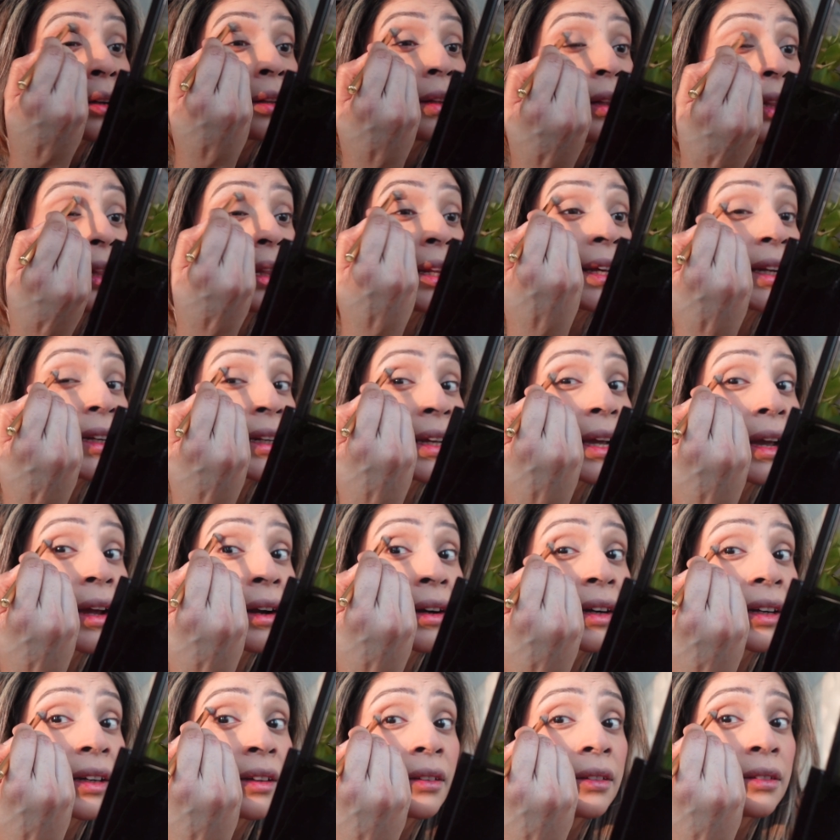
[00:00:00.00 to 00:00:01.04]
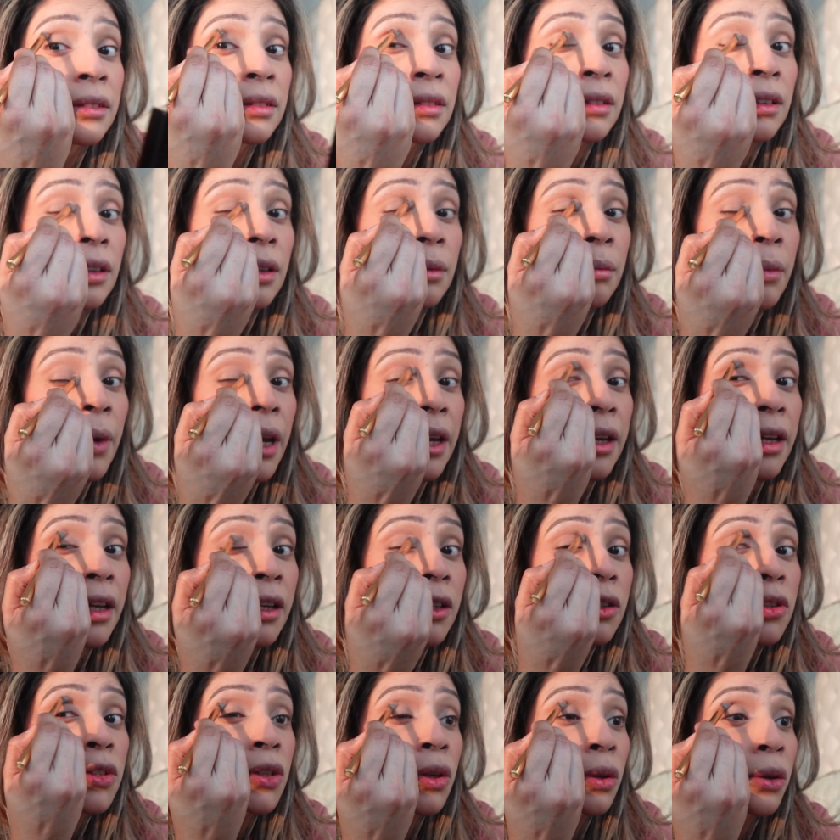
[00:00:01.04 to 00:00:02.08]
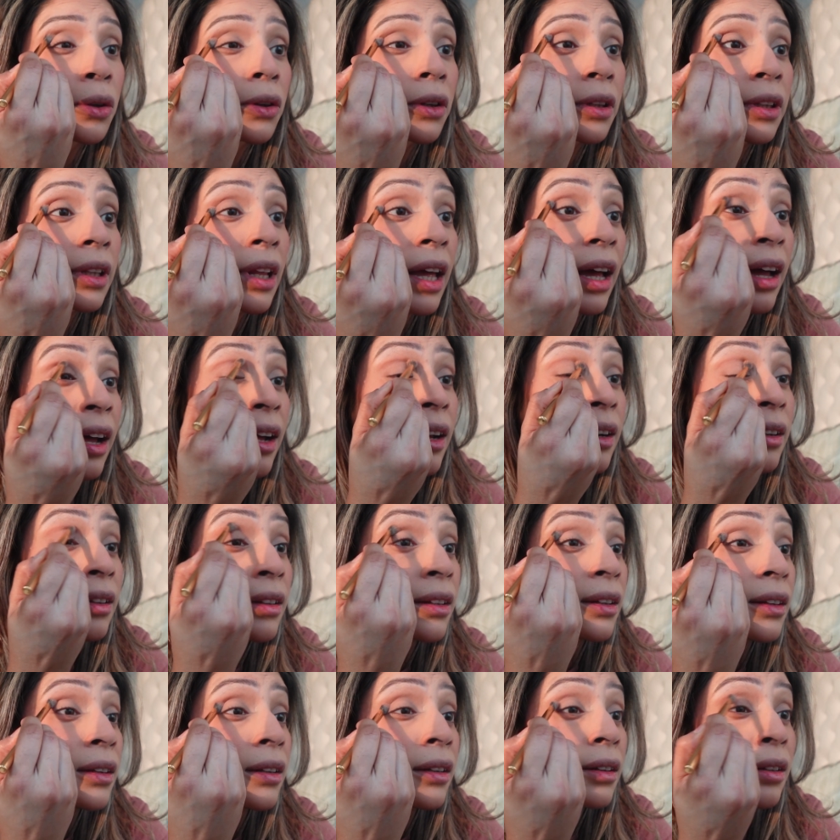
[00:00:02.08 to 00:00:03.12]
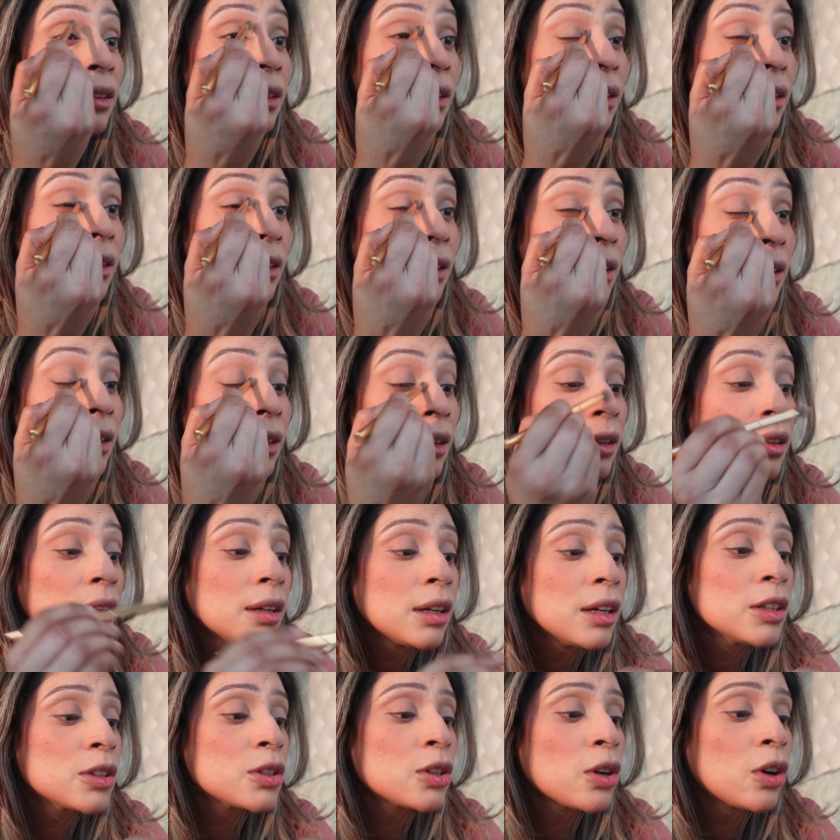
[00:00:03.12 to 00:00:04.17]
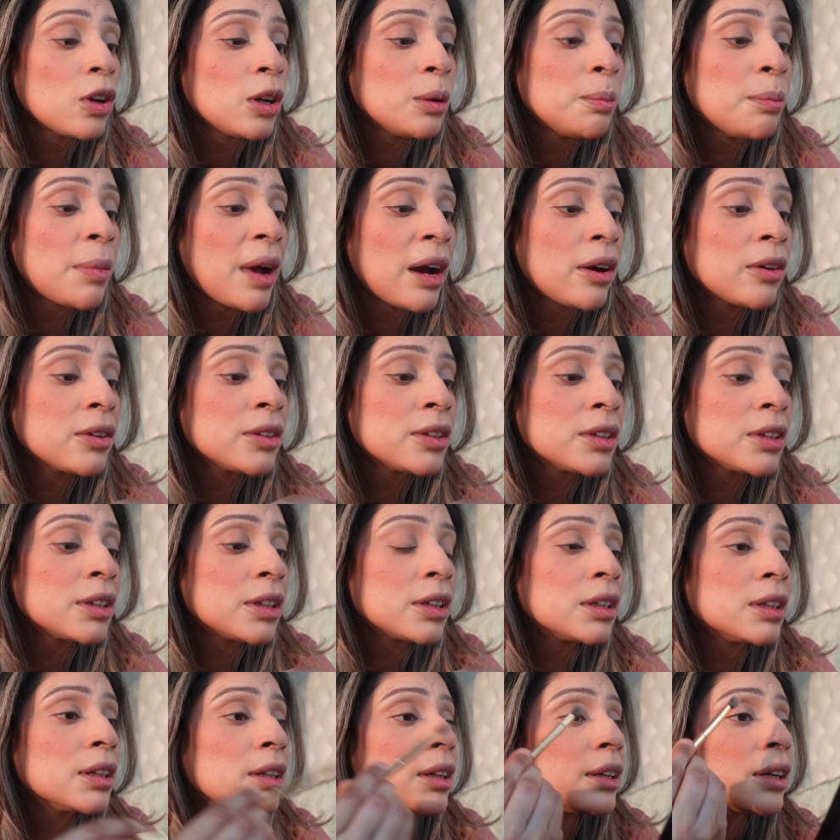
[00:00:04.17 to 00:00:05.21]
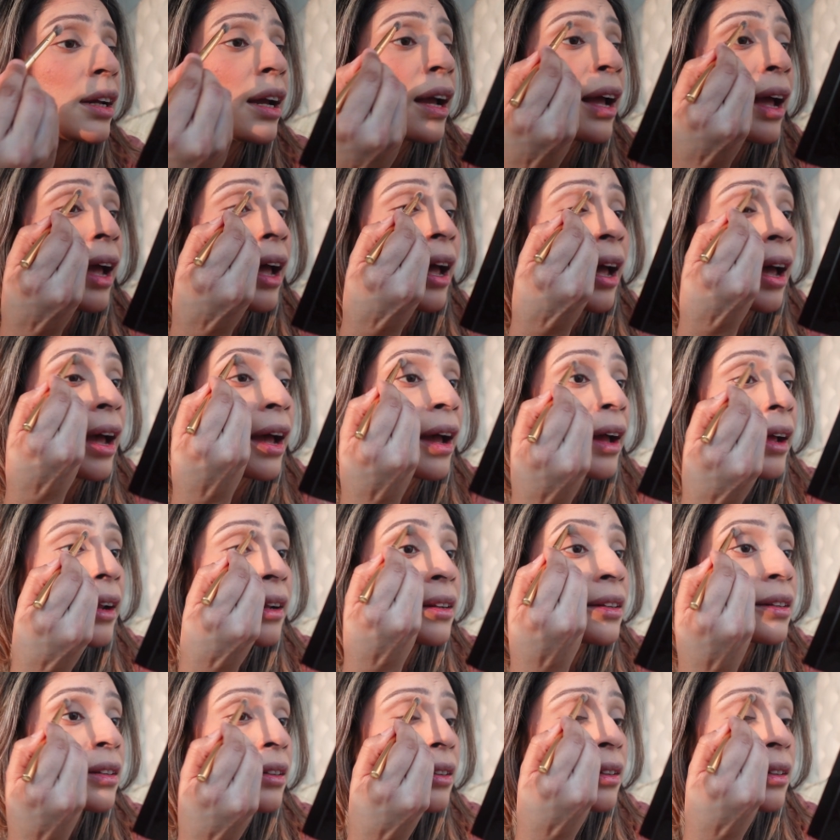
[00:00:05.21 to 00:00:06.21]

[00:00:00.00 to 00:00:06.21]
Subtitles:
lid area, making sure that it's all powdered and